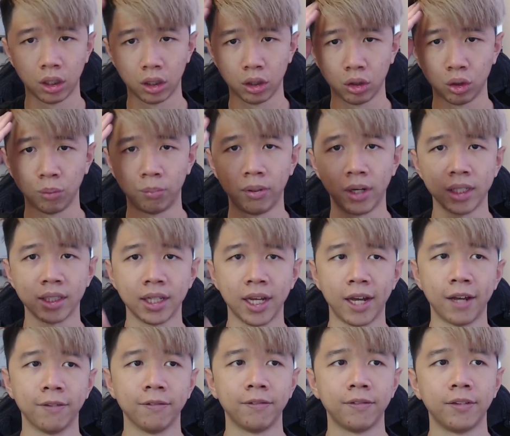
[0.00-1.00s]
to press
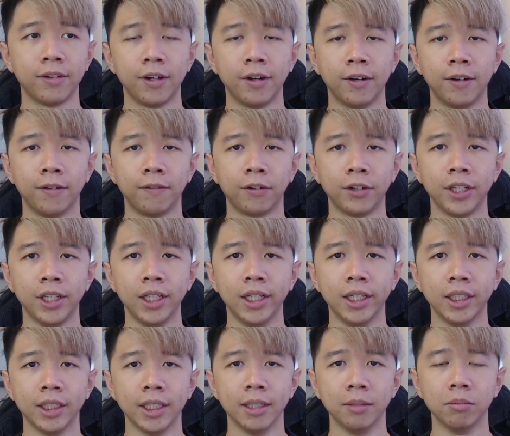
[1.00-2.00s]
F for
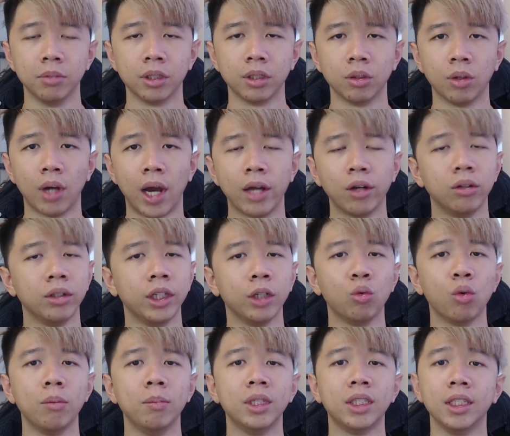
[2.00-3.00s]
healing teams. I don't think
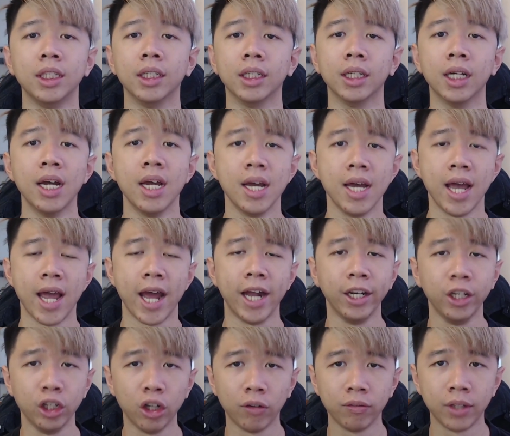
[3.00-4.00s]
we'll be seeing
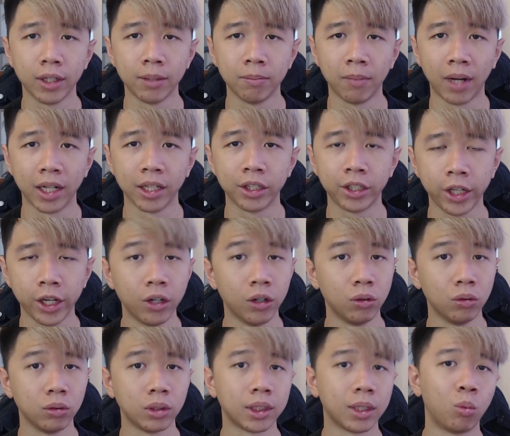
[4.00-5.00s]
any of them
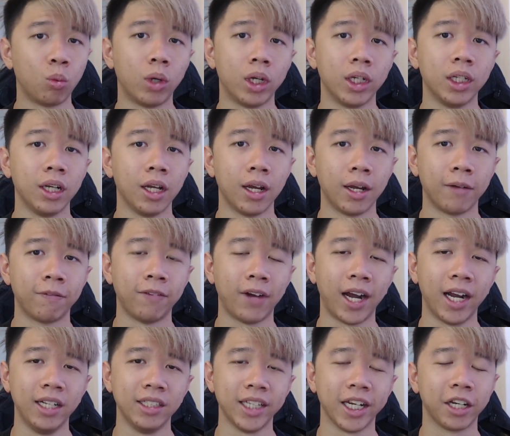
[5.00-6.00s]
until someone
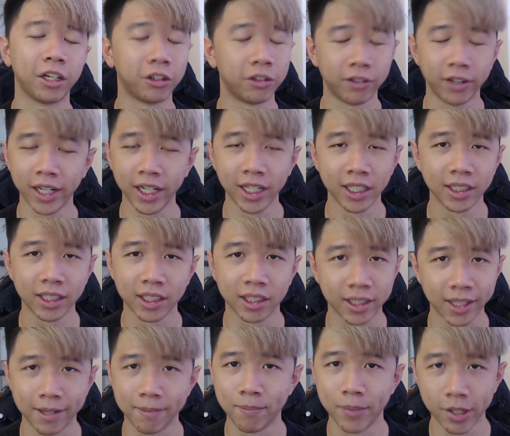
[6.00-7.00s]
finds a crazy
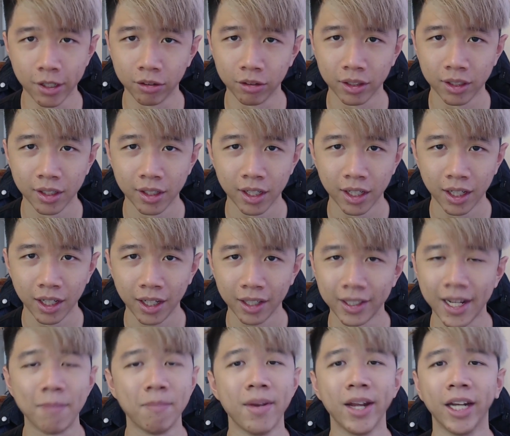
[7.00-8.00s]
sick build
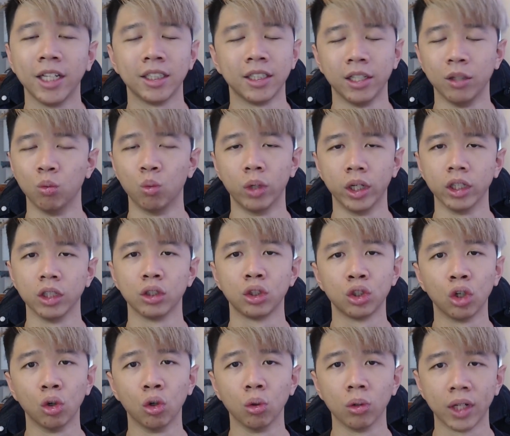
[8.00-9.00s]
that makes it work.
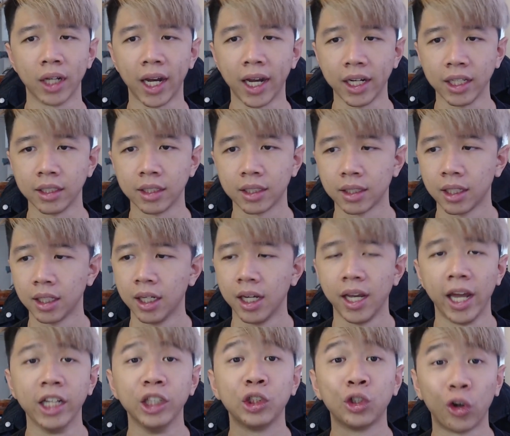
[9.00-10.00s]
So guys,
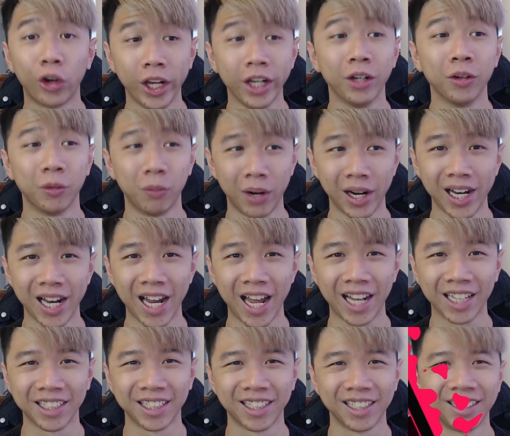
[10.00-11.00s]
enjoy it while it lasts.